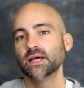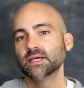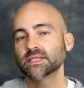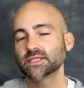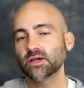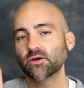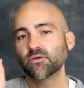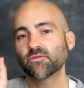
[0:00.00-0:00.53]

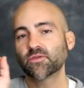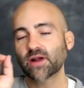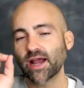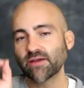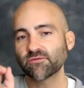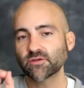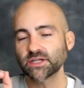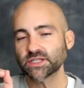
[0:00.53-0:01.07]
So for
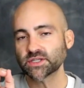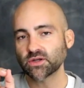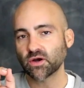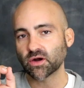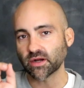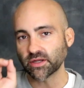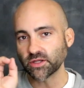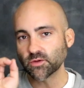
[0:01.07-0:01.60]
every
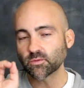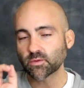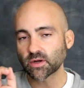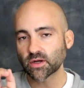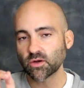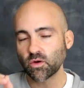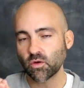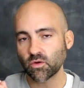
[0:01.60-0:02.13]
star, you
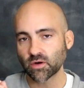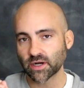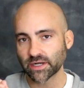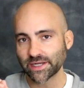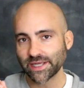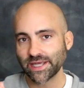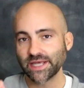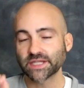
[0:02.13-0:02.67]

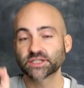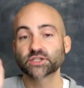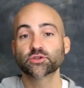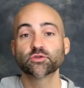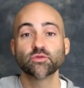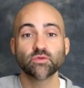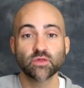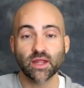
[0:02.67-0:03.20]
record its
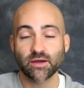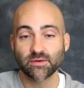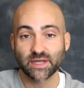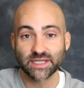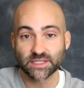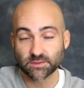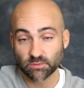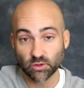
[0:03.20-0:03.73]
true
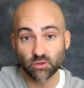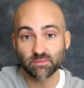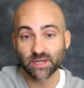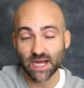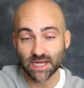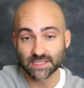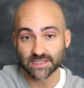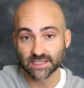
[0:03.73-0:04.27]
its
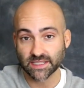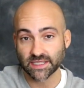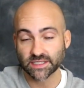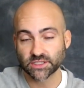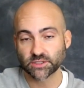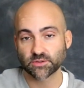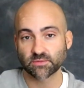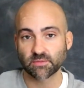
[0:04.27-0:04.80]
luminosity,
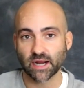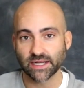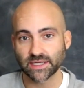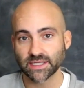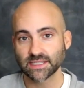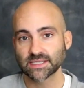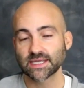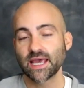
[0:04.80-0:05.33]
its true
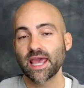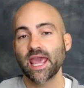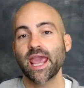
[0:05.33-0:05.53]
brightness,